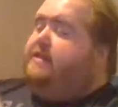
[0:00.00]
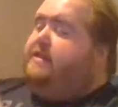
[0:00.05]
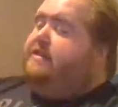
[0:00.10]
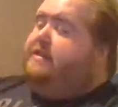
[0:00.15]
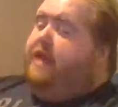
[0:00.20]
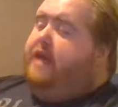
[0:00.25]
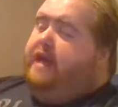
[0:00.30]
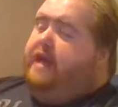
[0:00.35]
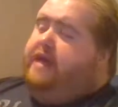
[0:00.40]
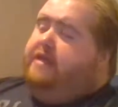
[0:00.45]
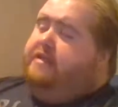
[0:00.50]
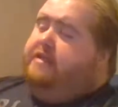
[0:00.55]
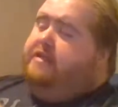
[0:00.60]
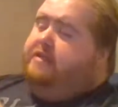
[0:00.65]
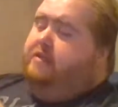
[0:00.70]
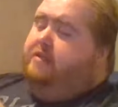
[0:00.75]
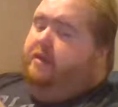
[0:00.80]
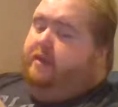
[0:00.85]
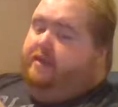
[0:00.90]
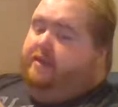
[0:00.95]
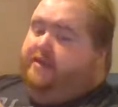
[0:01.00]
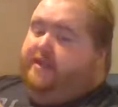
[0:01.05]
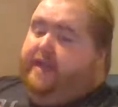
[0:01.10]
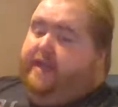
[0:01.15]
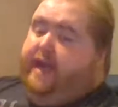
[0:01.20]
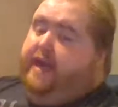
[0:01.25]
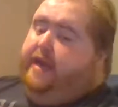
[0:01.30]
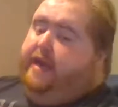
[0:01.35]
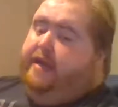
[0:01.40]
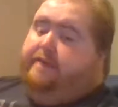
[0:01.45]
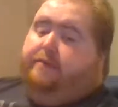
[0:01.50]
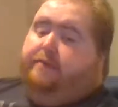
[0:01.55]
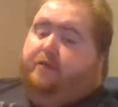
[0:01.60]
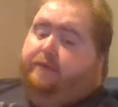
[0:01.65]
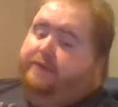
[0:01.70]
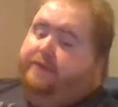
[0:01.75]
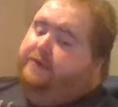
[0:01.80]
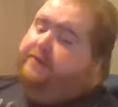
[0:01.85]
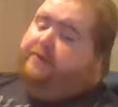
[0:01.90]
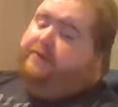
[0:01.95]
stand satanic
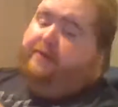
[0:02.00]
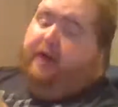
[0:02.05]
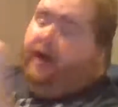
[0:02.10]
movies.